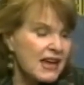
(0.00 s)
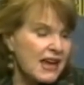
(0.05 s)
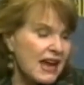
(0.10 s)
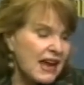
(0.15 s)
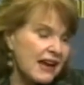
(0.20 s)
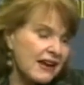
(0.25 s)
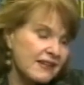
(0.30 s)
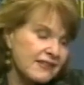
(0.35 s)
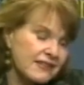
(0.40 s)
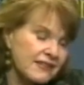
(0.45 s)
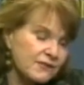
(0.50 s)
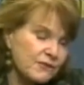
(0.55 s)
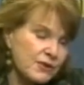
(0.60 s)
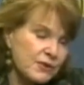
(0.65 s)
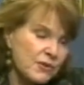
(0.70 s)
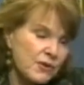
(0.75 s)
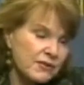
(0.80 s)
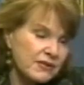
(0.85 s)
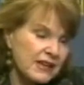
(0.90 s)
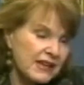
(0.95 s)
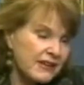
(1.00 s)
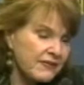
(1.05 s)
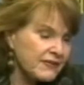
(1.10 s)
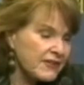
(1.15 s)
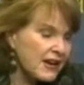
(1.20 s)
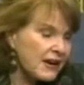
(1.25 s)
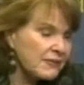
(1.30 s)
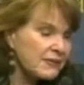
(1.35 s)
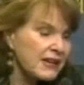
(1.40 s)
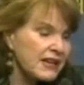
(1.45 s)
And we won't have
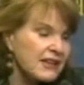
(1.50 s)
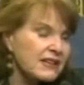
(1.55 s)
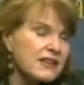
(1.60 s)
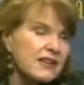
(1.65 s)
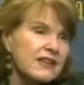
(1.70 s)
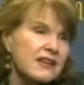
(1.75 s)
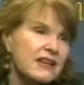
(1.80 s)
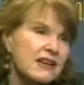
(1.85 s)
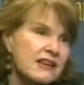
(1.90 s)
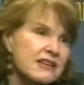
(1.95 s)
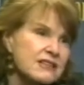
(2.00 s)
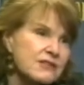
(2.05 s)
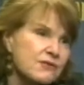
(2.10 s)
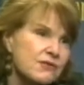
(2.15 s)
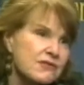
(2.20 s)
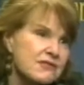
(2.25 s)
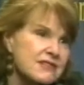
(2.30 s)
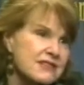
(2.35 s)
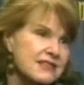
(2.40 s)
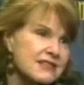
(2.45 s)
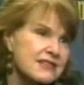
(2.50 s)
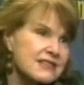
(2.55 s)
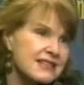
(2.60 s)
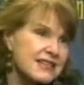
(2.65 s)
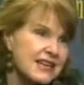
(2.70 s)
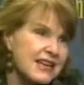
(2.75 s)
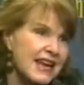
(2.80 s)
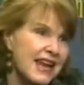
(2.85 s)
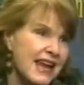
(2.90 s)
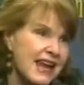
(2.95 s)
time to get to the Las Cruces
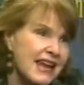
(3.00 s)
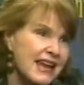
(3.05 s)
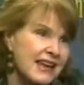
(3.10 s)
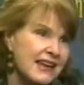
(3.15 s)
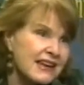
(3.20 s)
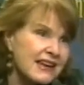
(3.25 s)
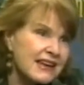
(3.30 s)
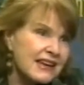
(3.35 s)
DA